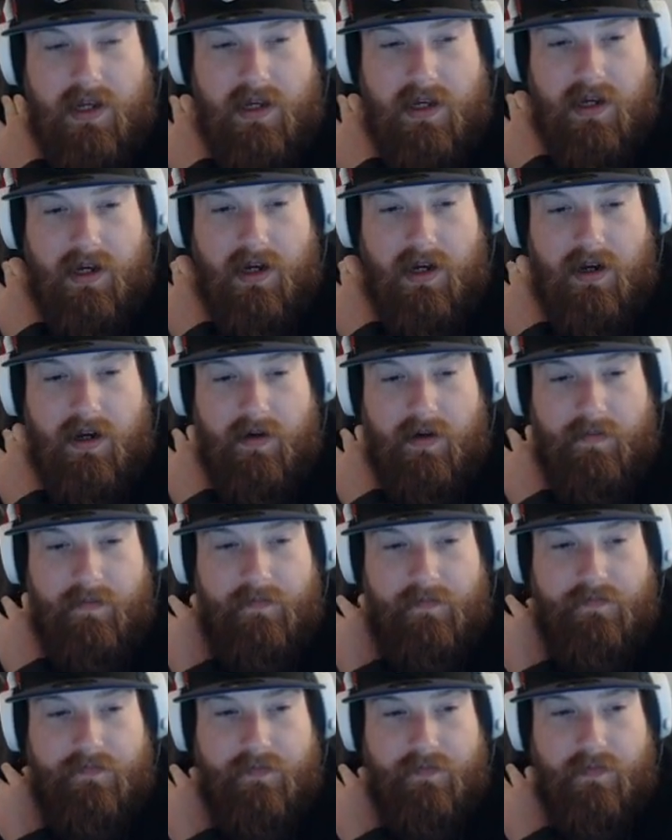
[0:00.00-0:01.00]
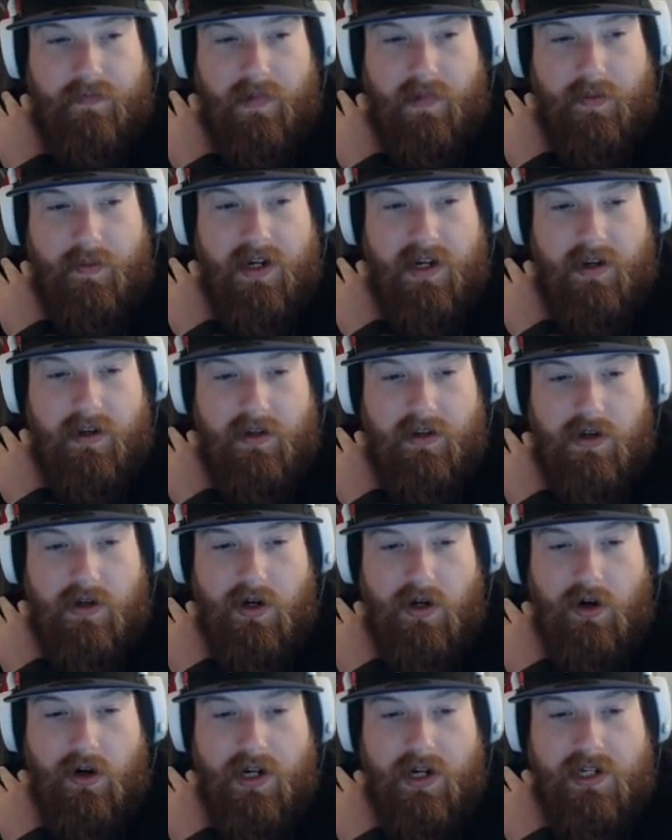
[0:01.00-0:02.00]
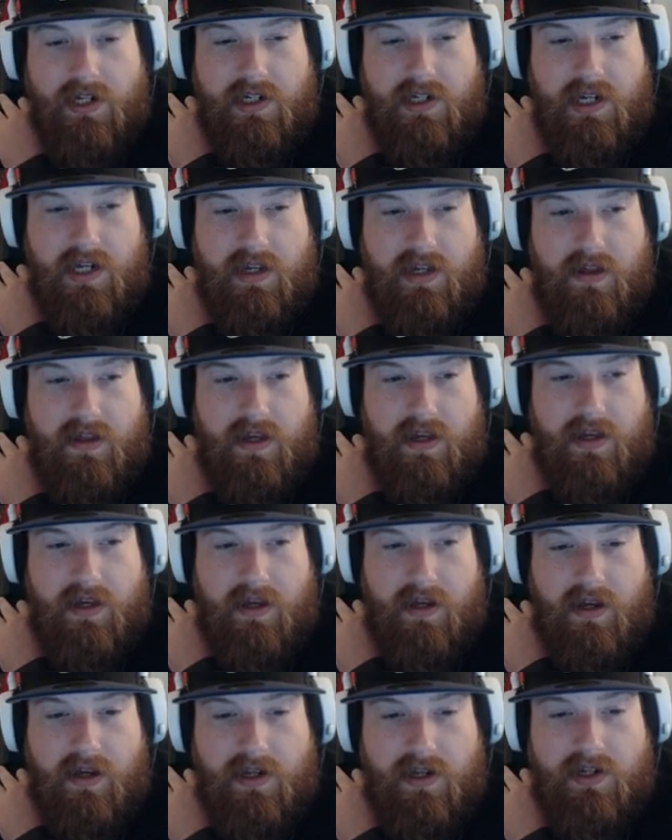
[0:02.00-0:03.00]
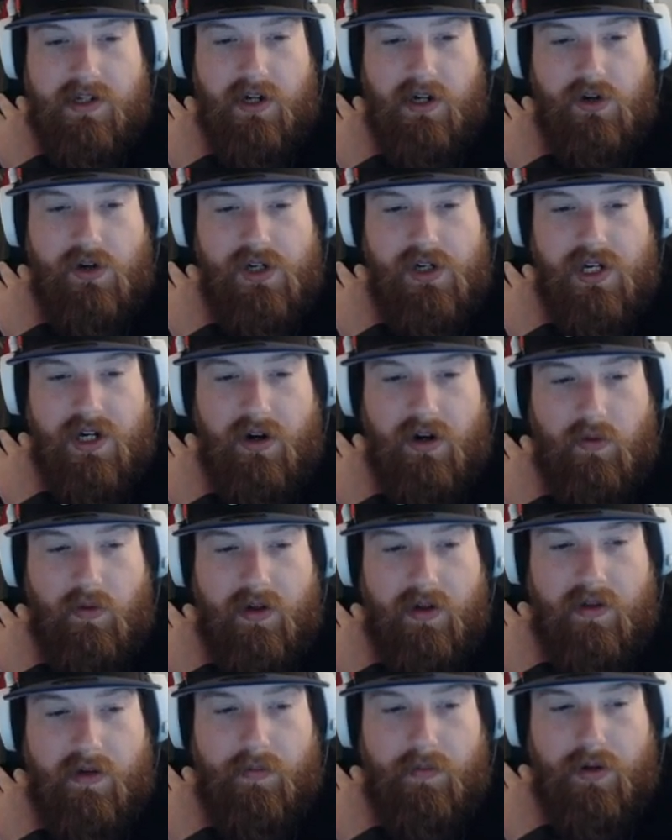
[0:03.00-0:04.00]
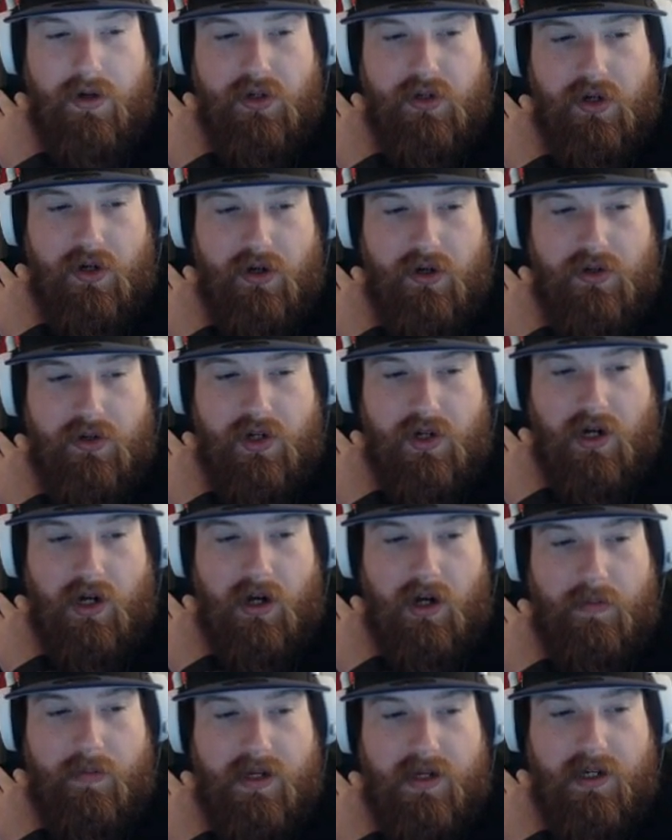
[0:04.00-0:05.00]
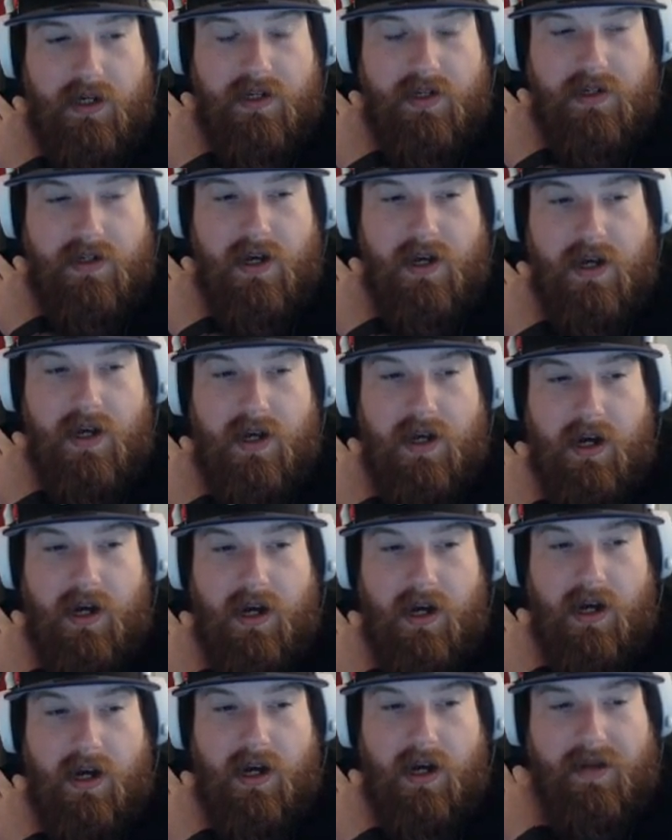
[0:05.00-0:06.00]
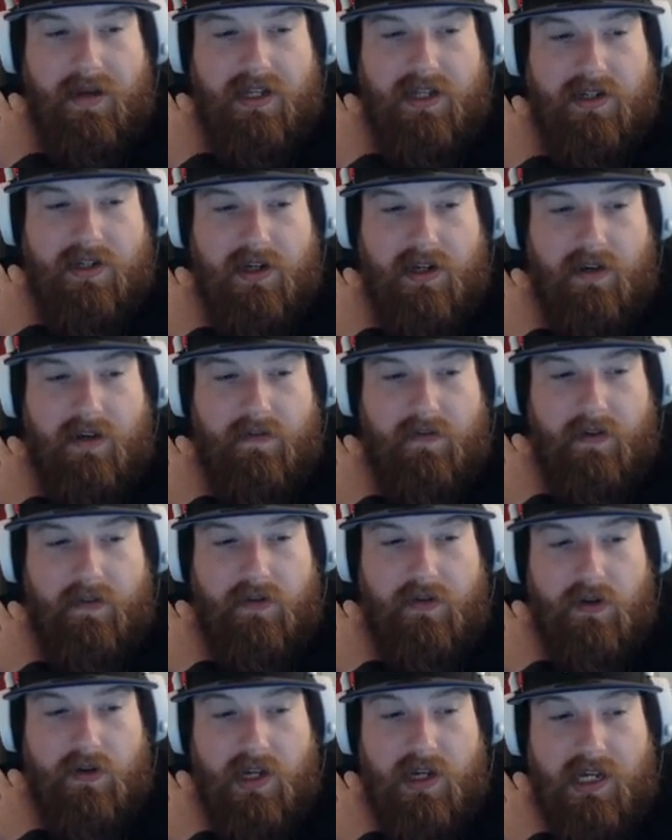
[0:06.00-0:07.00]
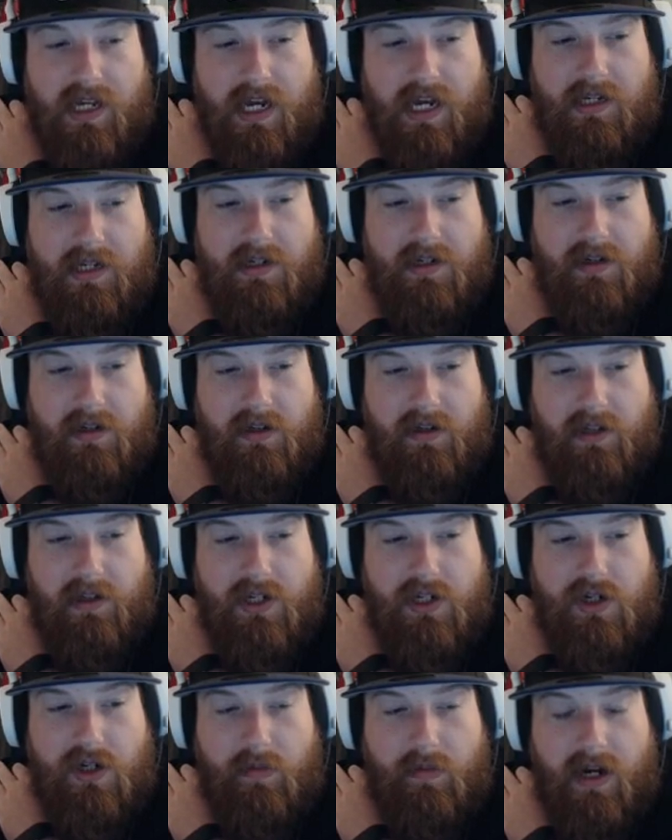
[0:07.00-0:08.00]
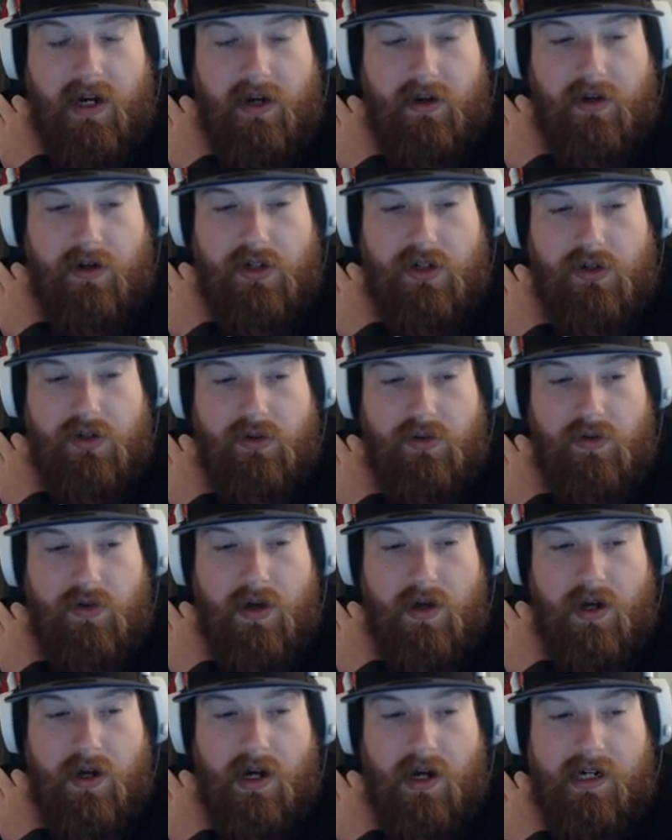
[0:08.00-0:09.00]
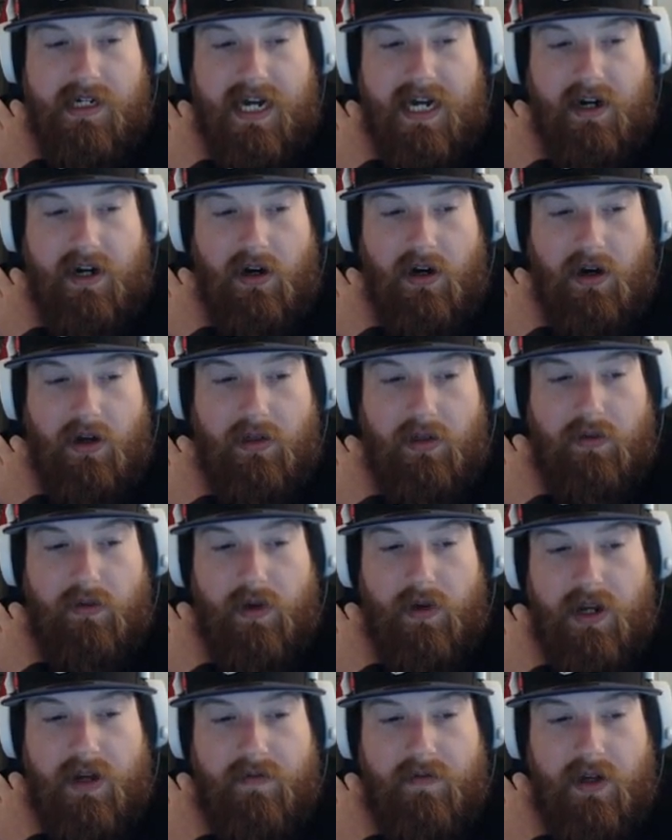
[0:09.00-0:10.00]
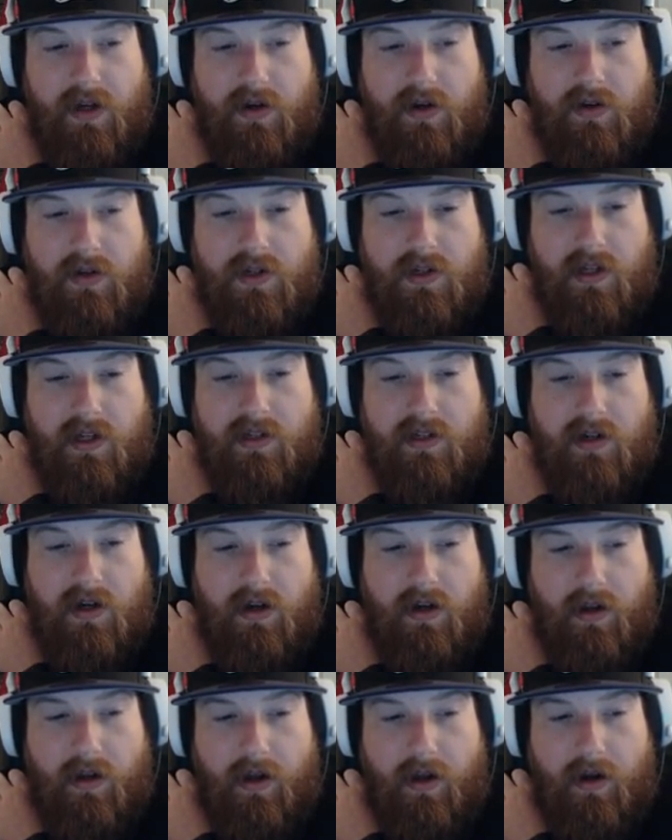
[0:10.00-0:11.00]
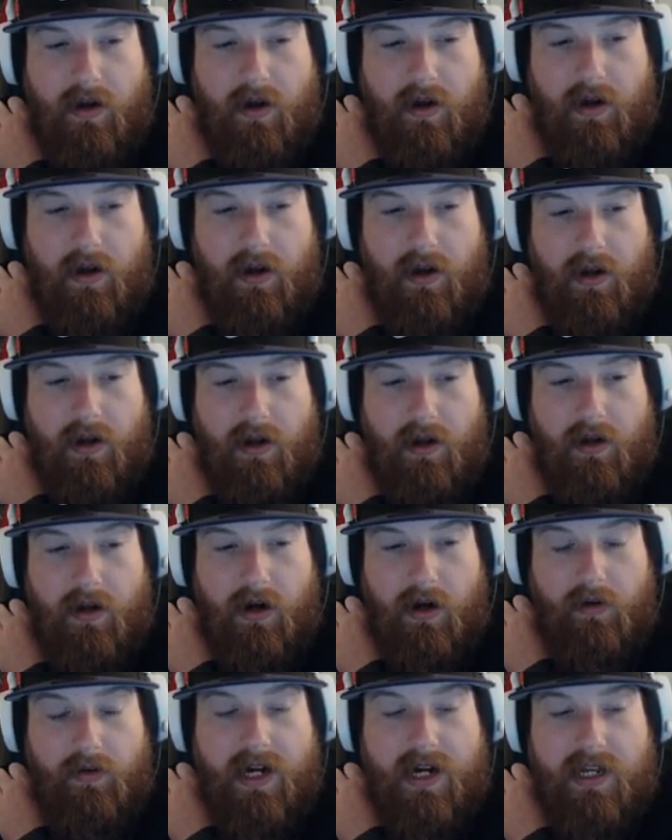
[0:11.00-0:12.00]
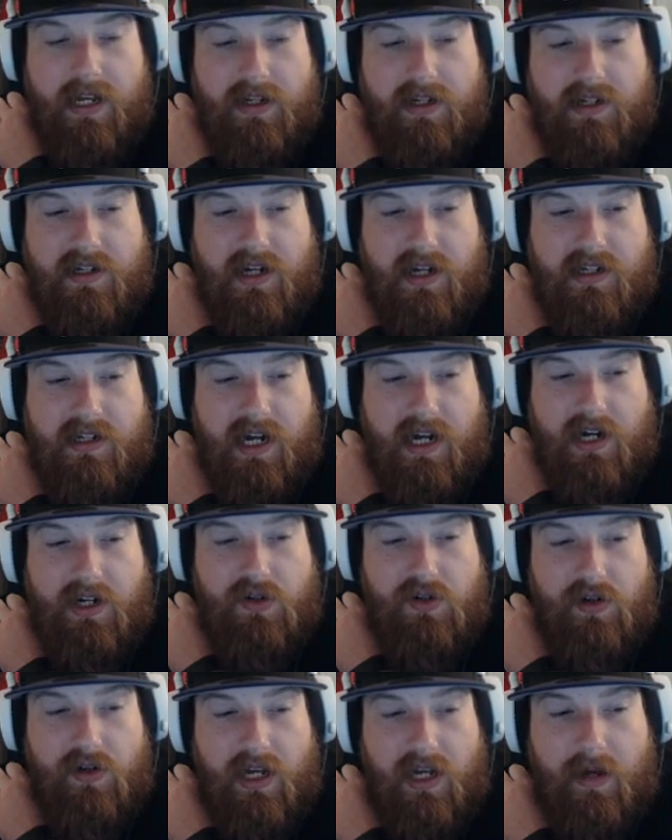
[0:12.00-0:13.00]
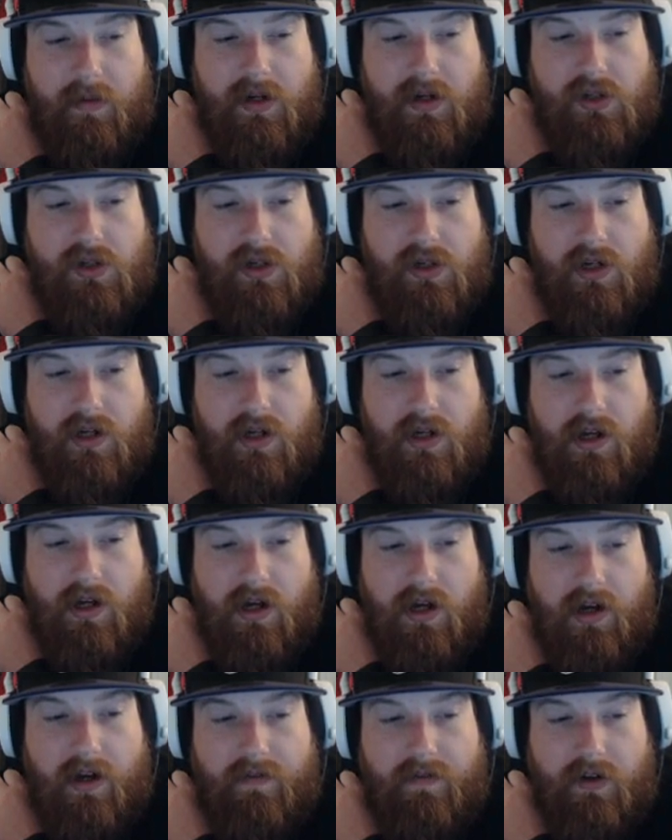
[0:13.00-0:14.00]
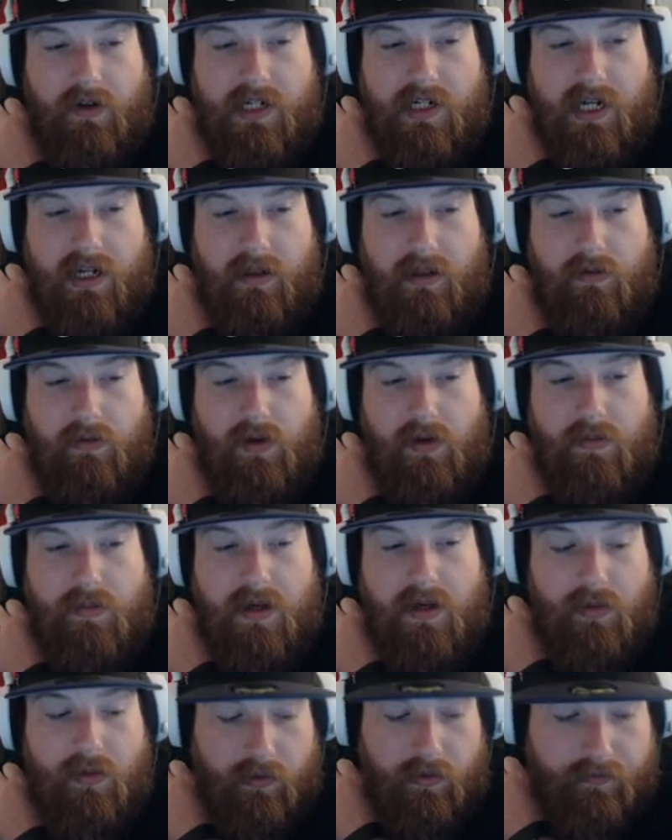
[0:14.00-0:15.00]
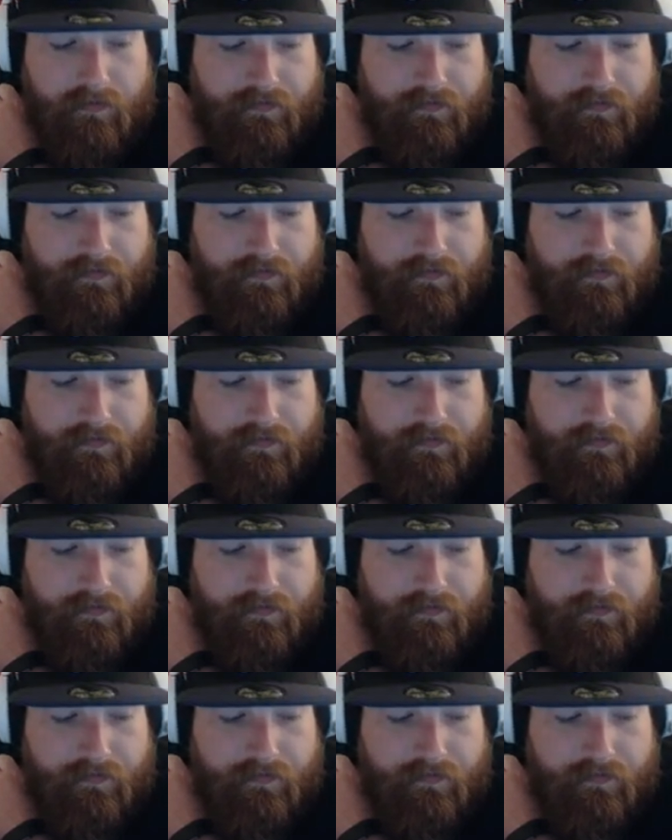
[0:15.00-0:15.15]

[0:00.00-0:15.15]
I mean, you can already see the synergy here with Berserker's Call, because that means if you can get Legion Commander to attack all 3 of those, that's already 6 extra damage if they're attacking 3 people.